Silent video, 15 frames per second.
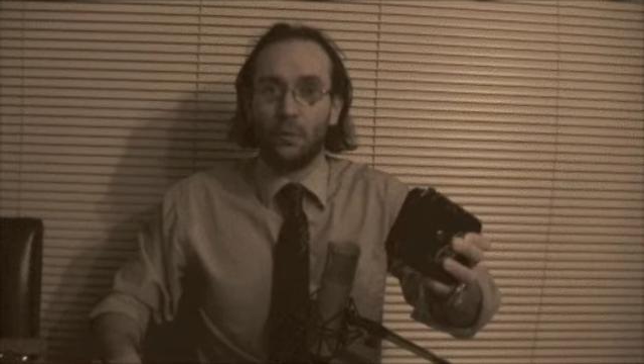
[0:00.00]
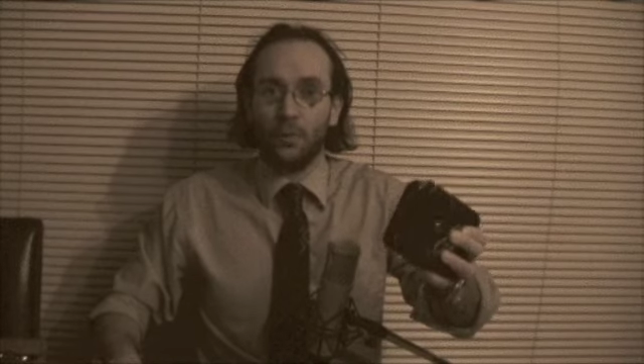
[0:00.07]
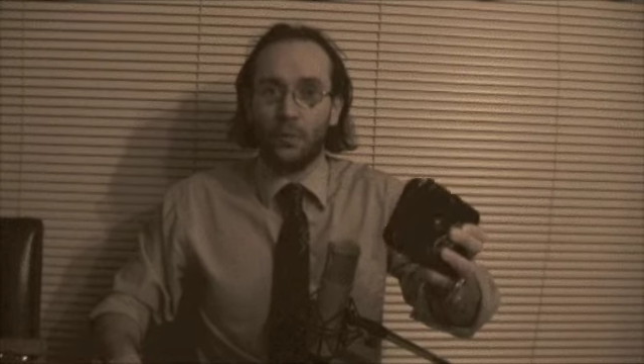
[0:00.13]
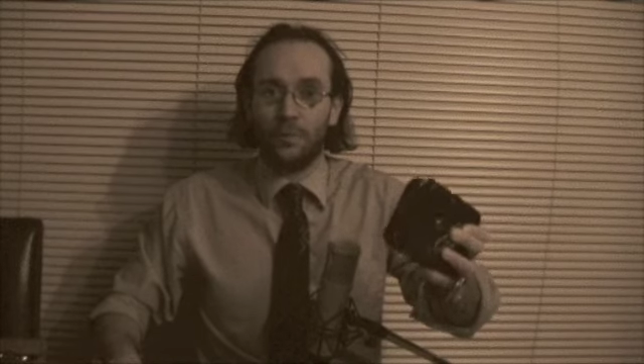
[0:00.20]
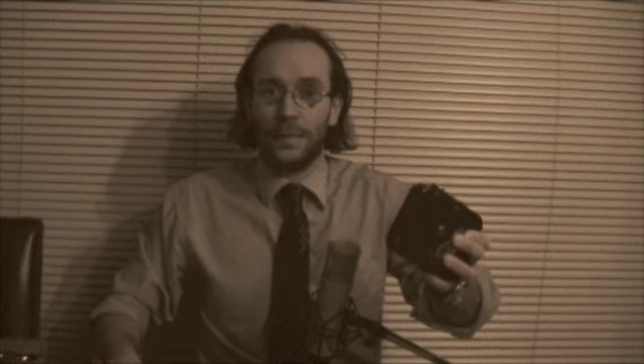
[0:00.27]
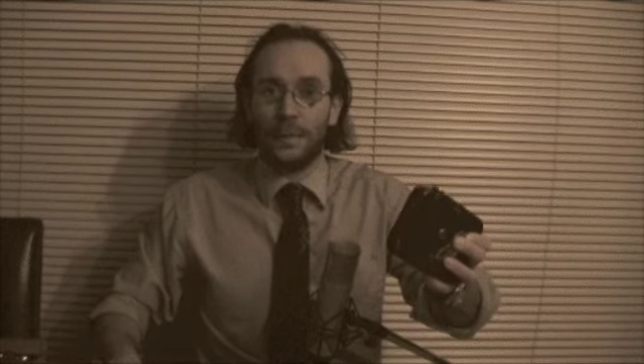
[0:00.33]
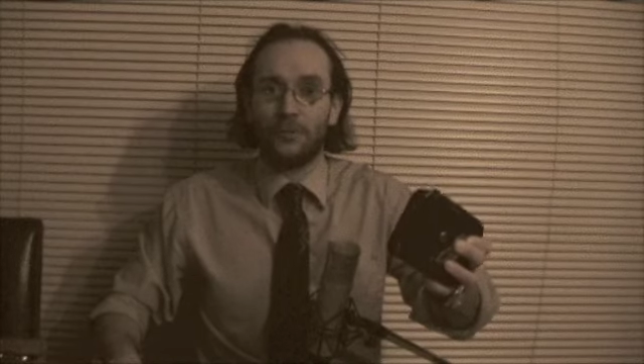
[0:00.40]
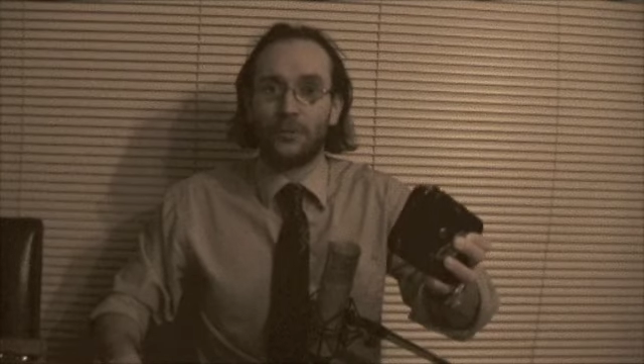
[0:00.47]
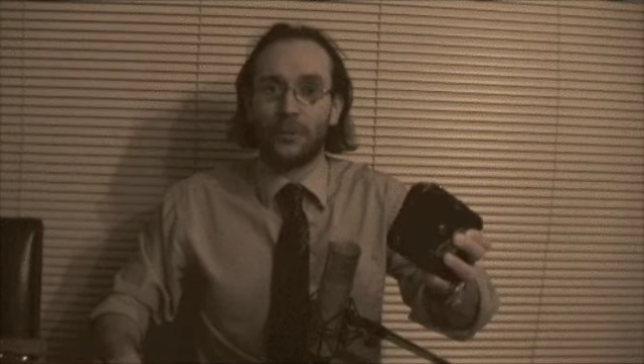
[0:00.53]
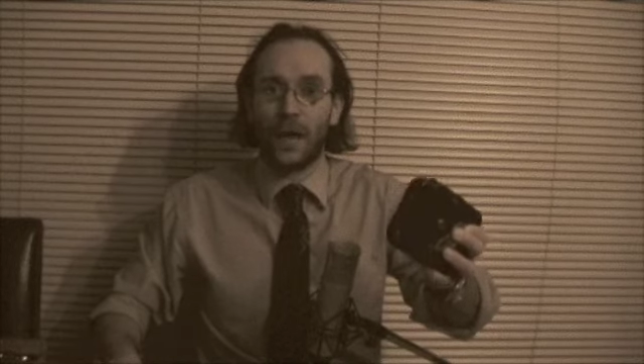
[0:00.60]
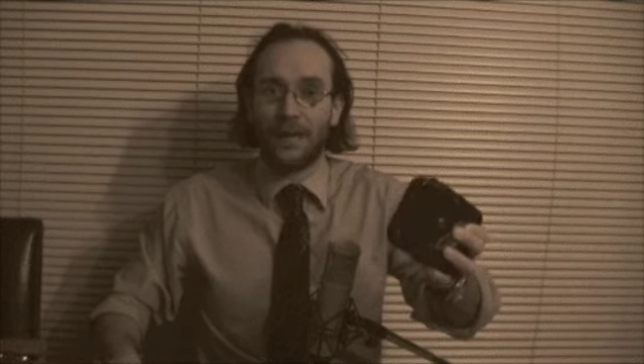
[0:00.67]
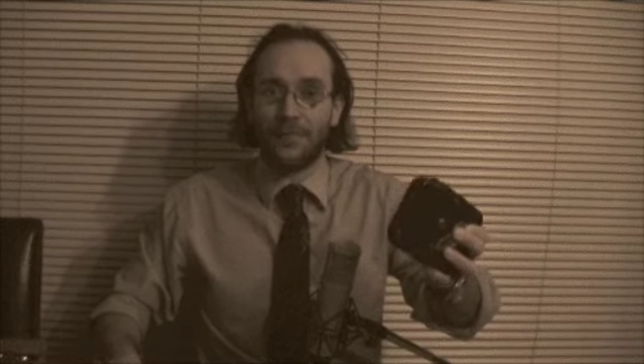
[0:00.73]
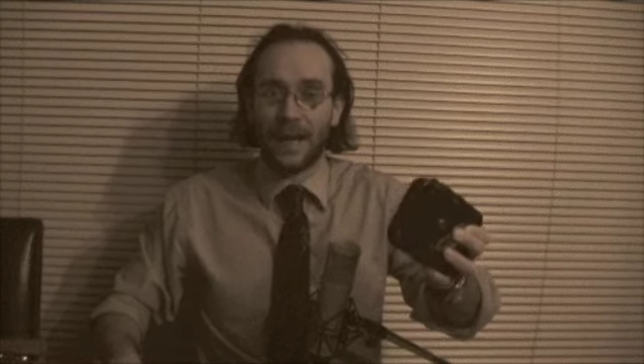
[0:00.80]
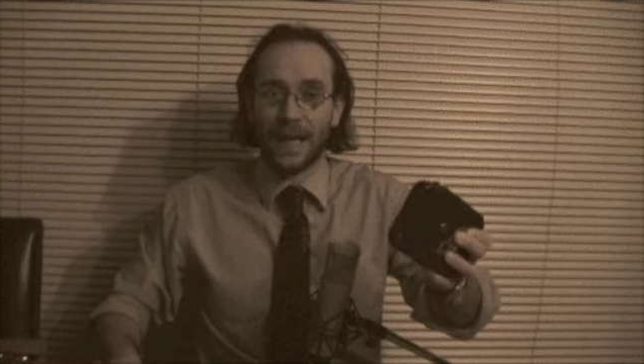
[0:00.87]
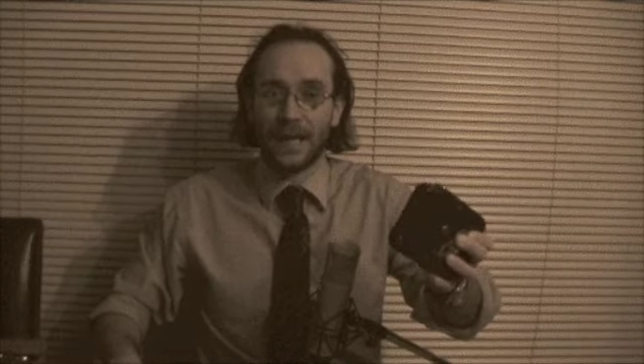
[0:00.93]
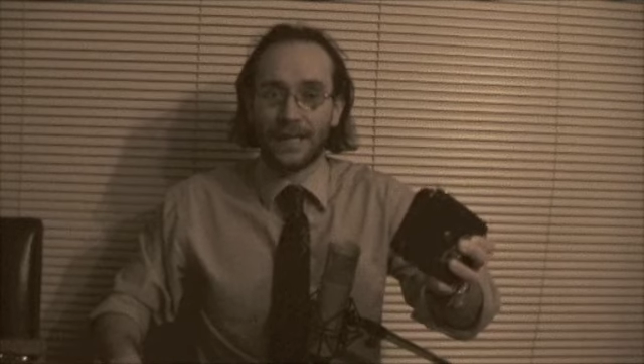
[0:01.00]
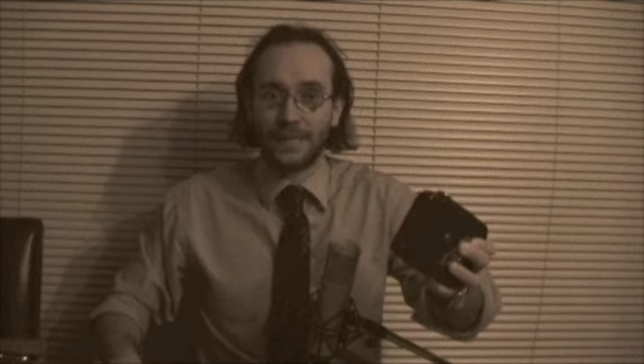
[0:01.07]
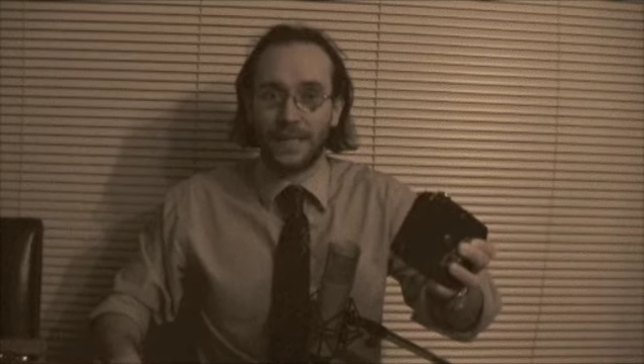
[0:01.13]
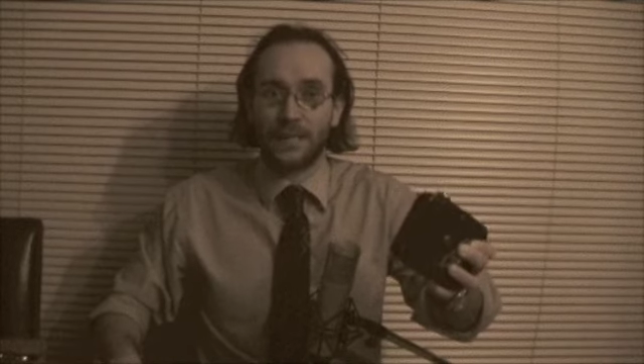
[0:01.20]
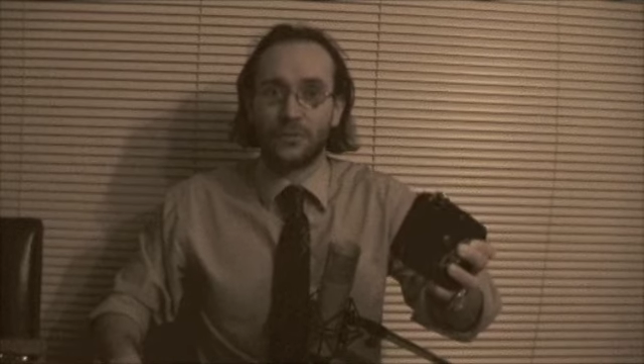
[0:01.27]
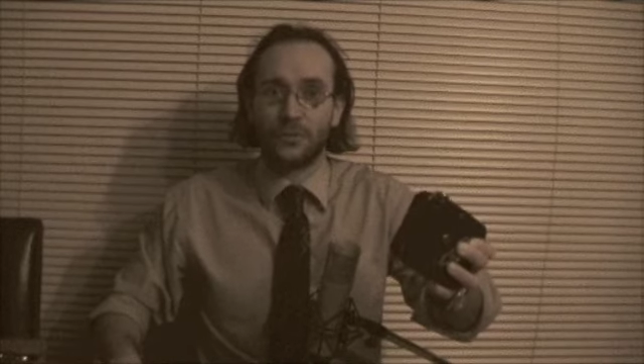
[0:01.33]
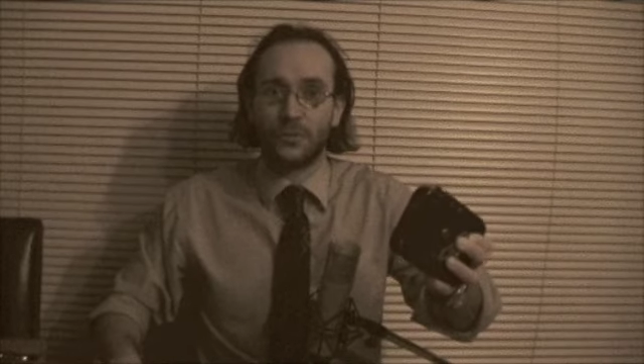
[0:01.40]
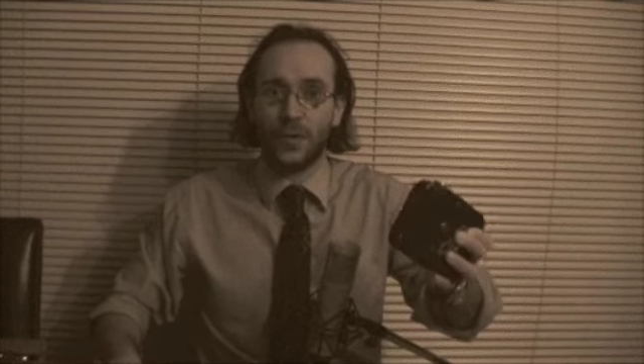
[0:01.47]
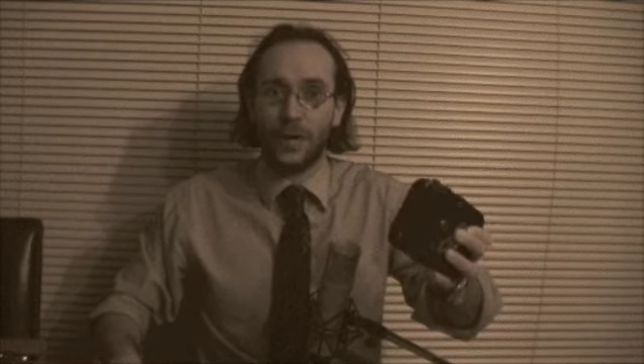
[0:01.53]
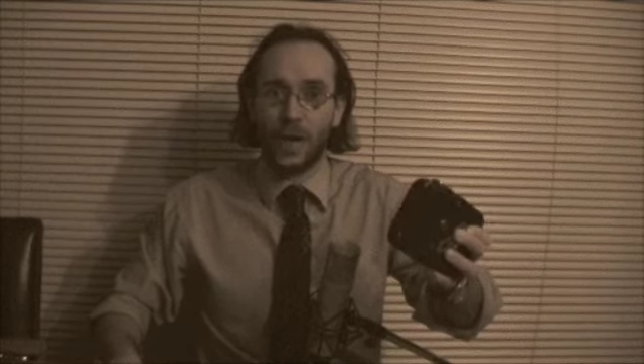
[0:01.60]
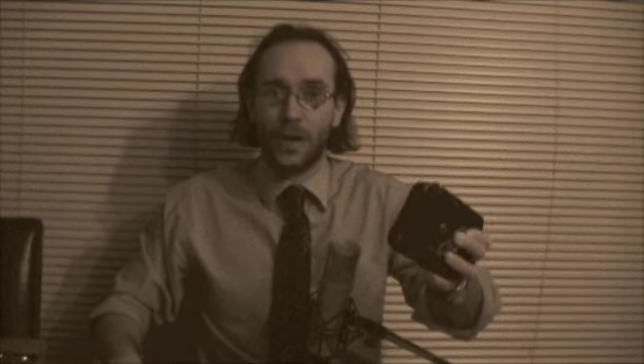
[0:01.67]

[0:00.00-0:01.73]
will be able to have access to their